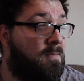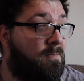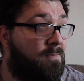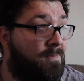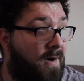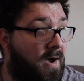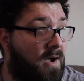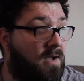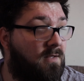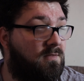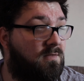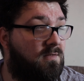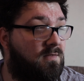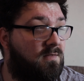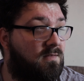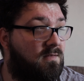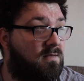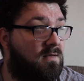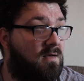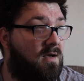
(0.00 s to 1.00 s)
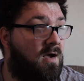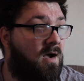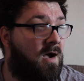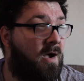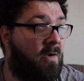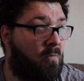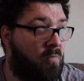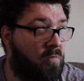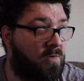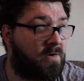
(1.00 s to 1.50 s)
but
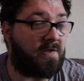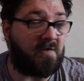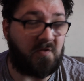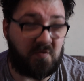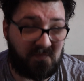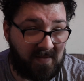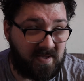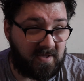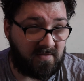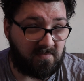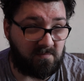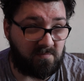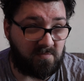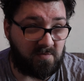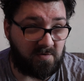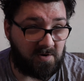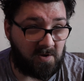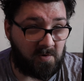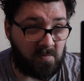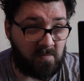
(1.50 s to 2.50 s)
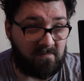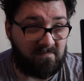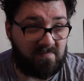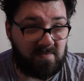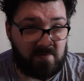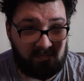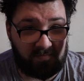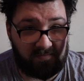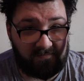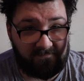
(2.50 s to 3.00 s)
I would expect them to know if
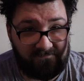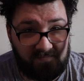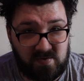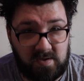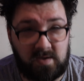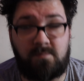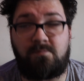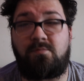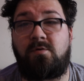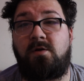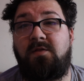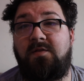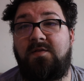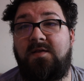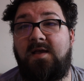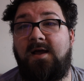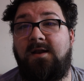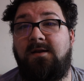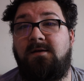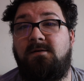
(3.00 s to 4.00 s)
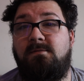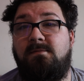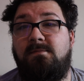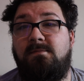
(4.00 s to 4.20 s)
there was a fingerprint scanner,